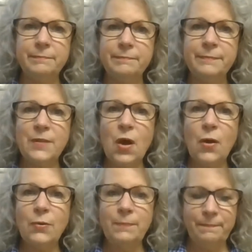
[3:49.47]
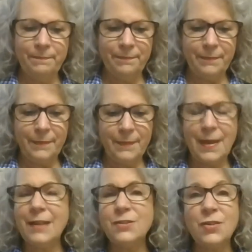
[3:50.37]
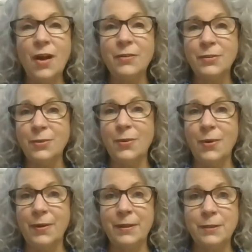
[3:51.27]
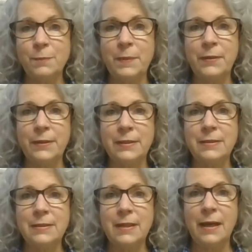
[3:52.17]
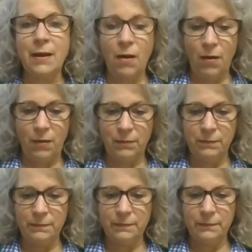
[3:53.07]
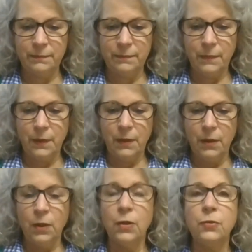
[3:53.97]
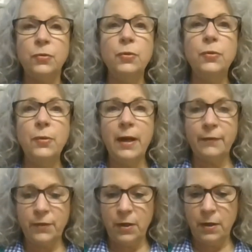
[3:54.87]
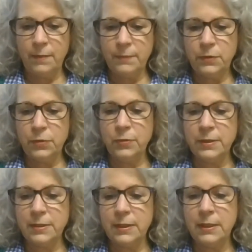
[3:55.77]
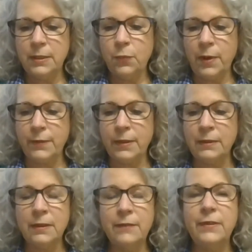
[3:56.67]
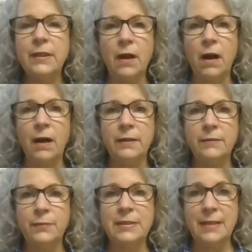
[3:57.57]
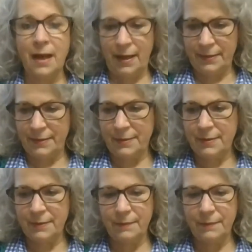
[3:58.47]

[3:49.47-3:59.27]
No, that's not your experience at all. You have come to the city where the living God resides.